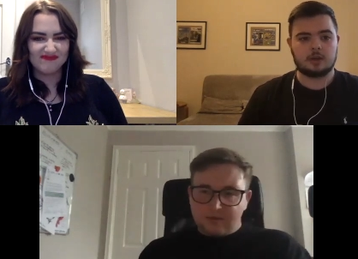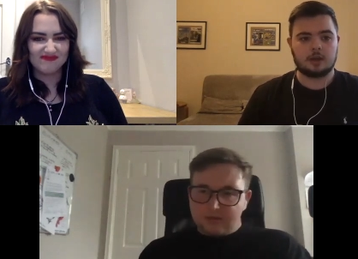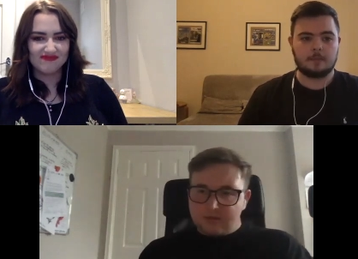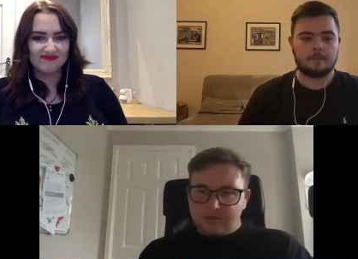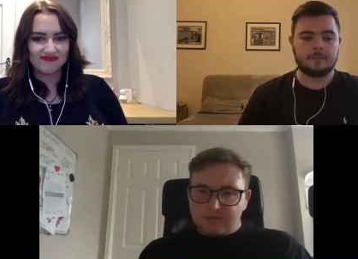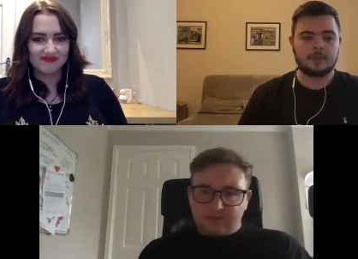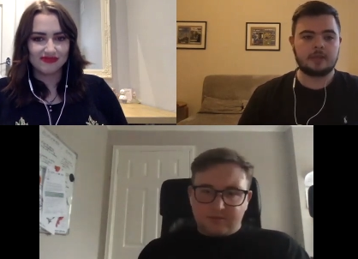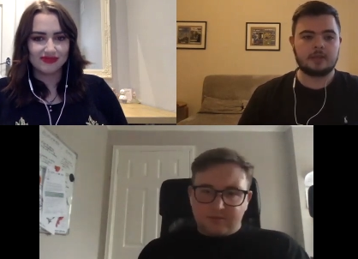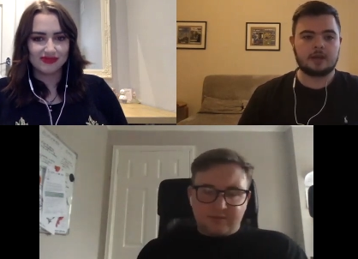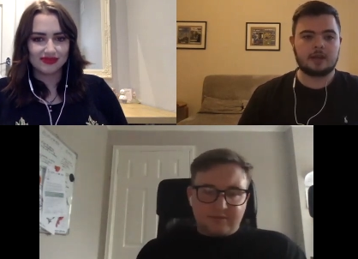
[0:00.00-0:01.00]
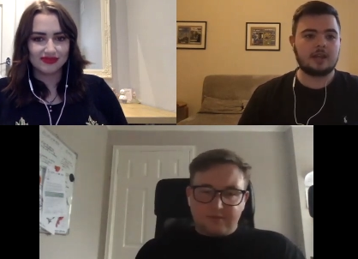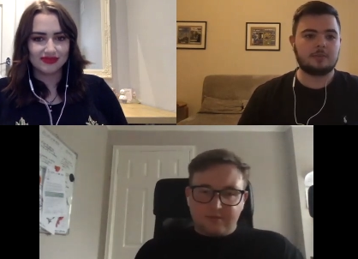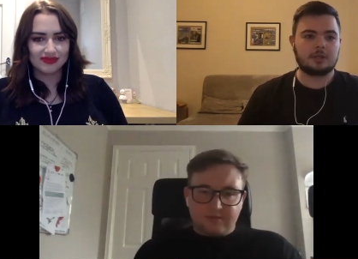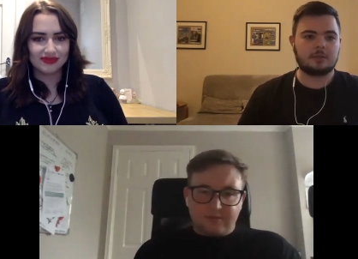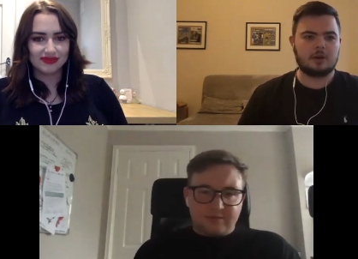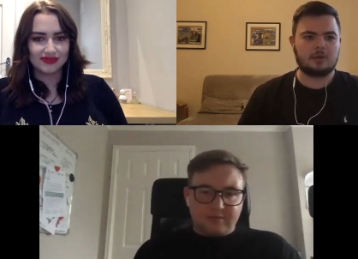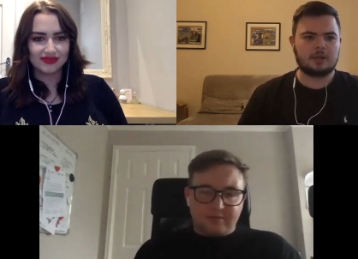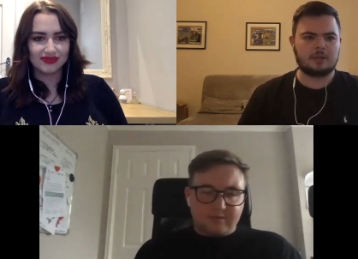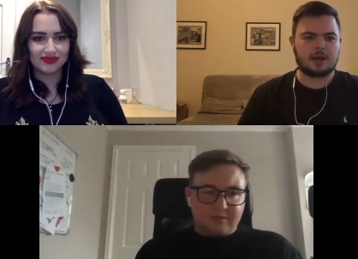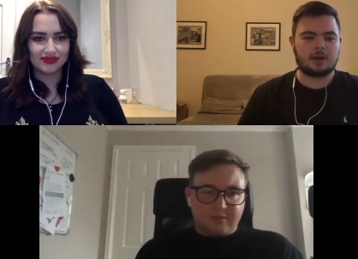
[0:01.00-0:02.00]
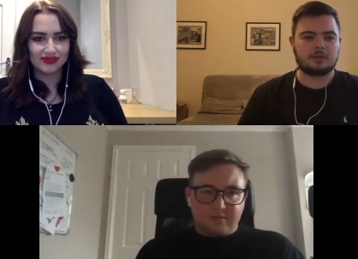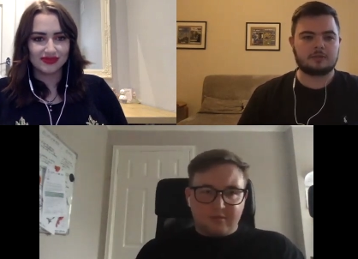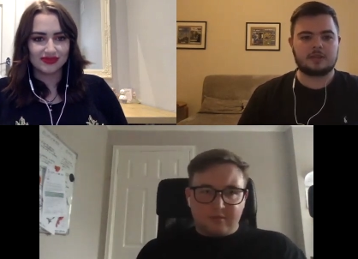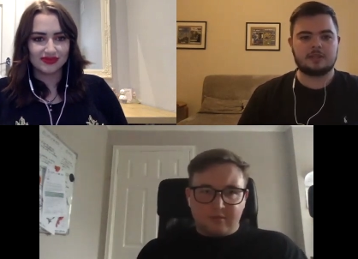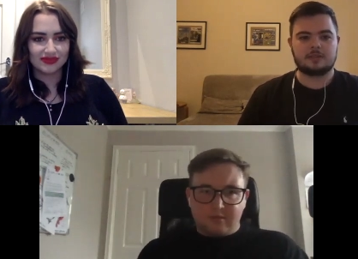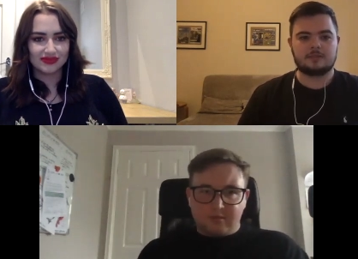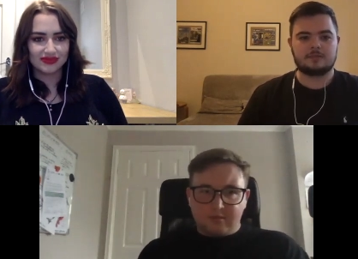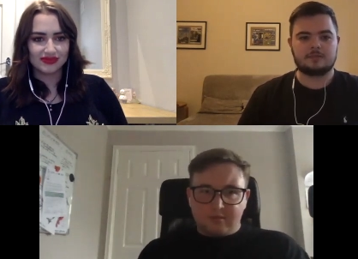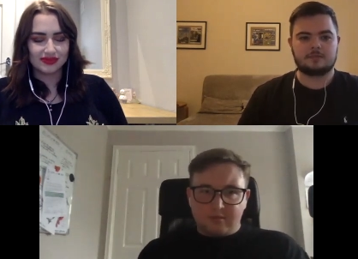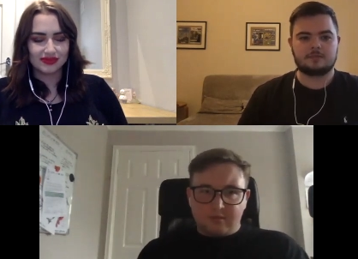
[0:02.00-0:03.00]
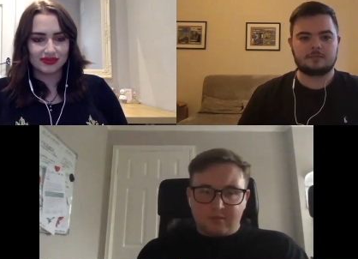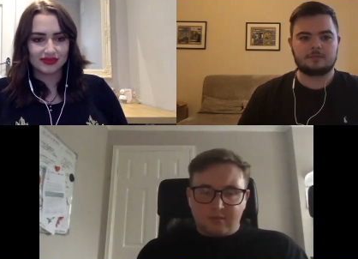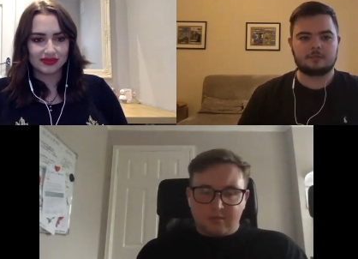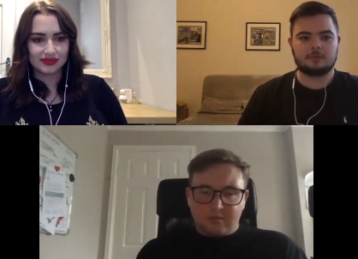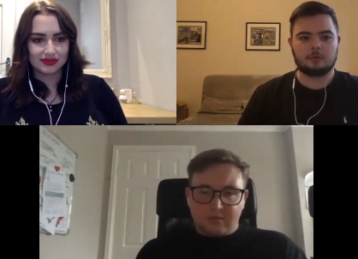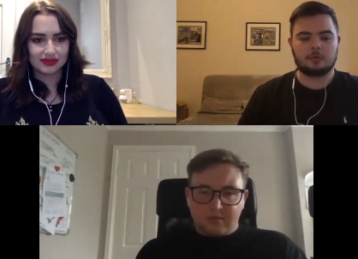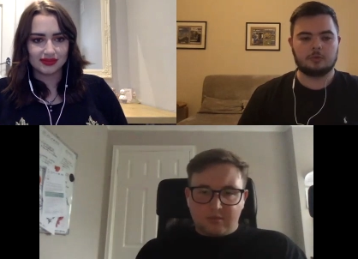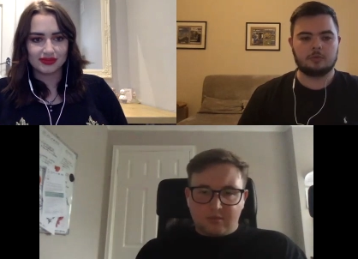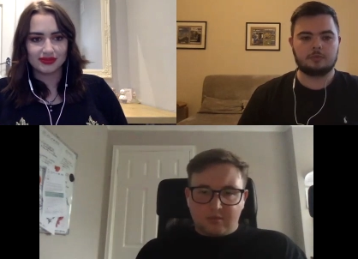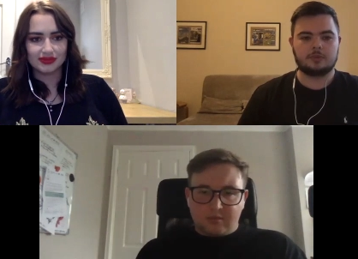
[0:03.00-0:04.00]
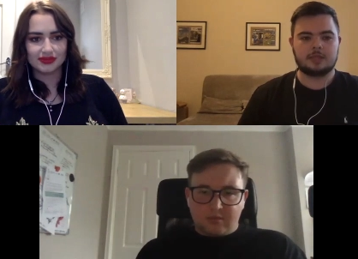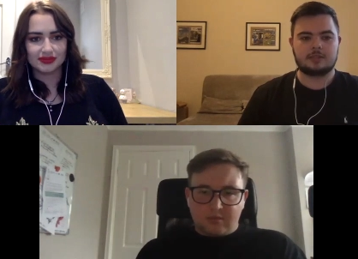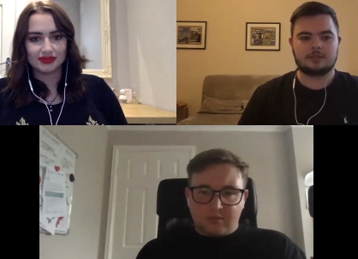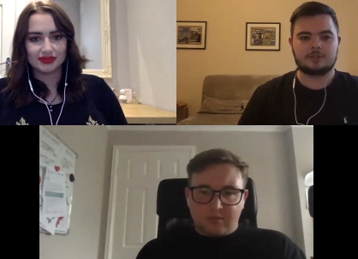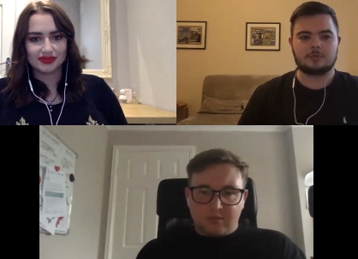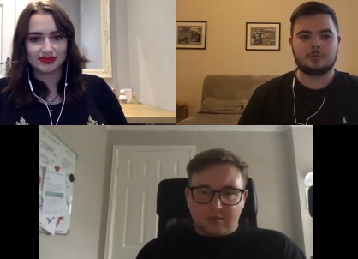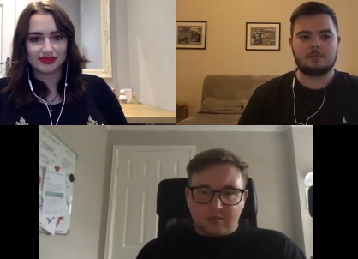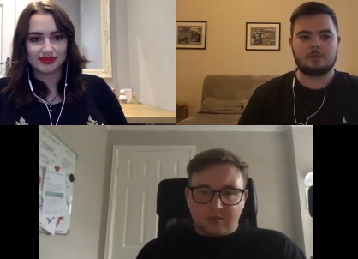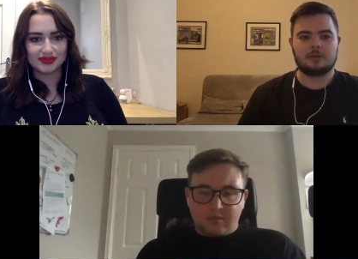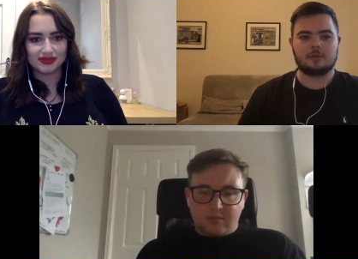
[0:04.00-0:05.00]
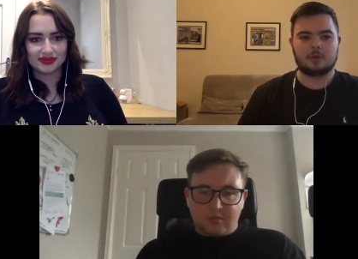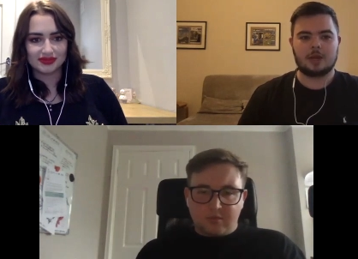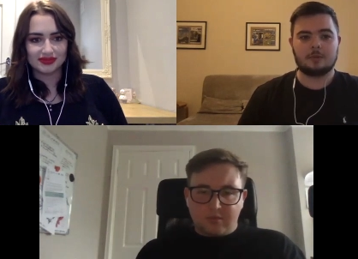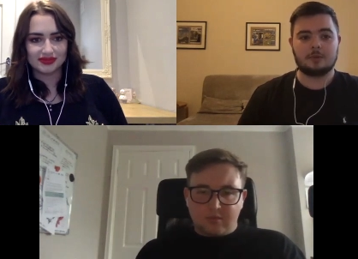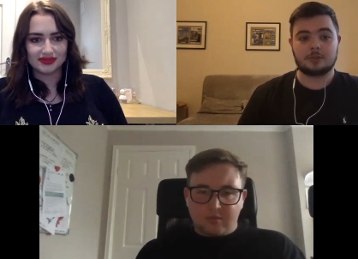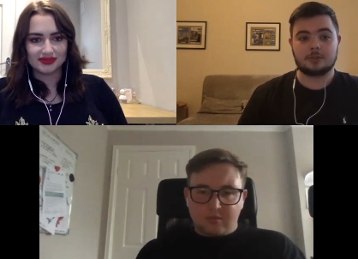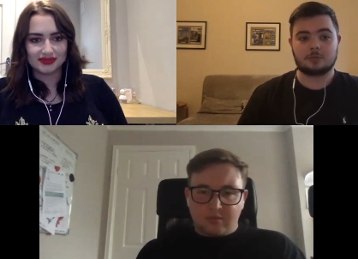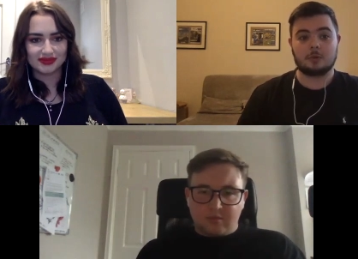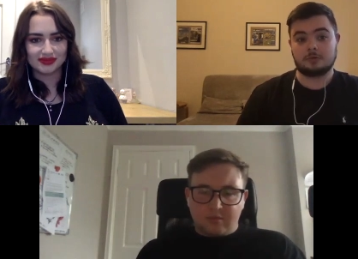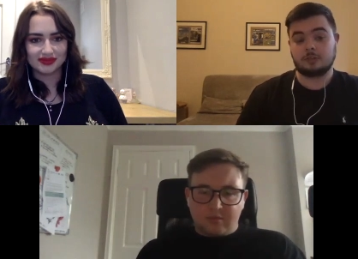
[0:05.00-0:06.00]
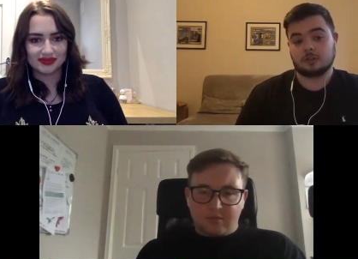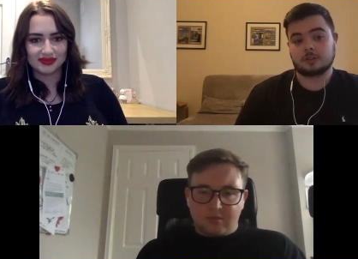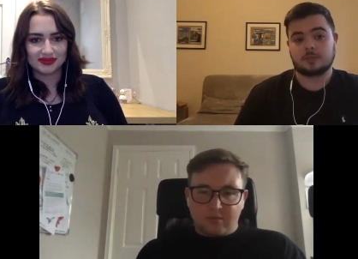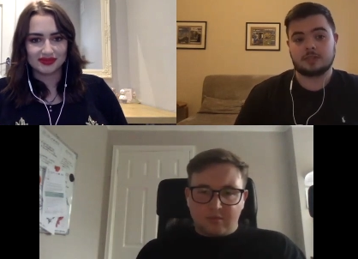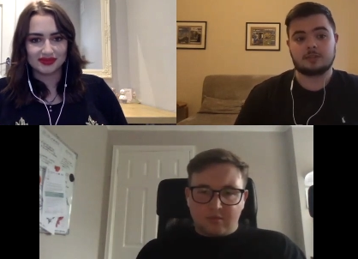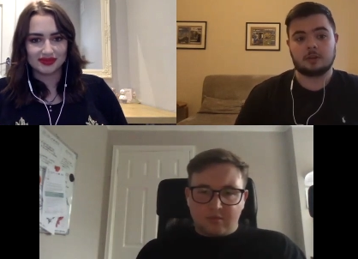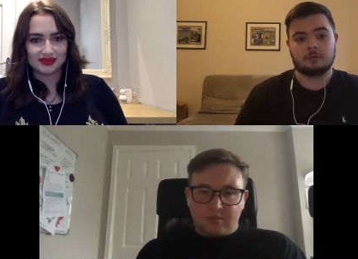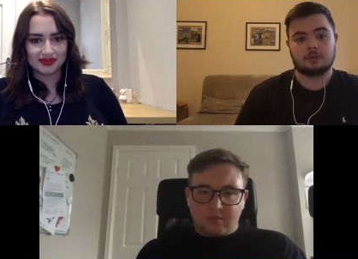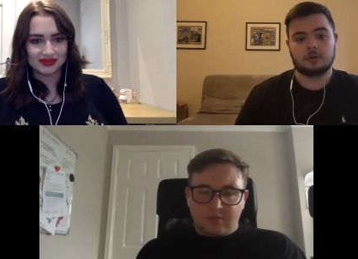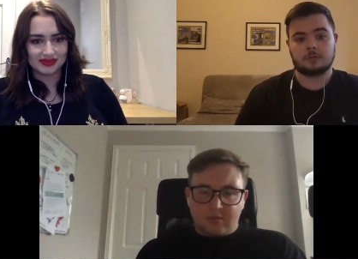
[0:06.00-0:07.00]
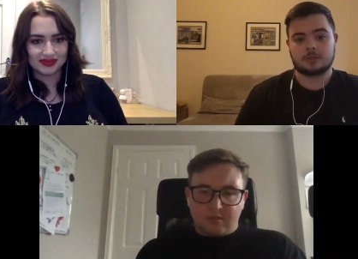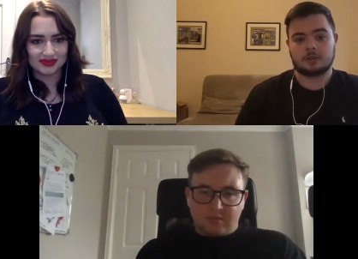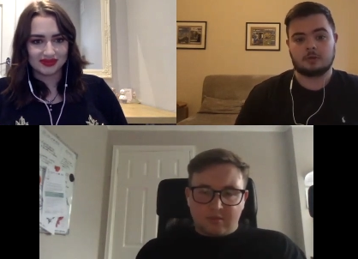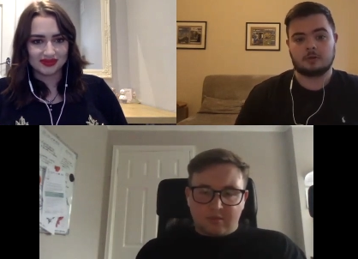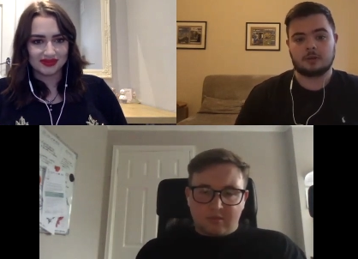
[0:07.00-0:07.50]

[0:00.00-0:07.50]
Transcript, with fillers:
Speaker 1: Um, and anybody moaning about defensive football needs to just remember that where we've just what we've just been served up. So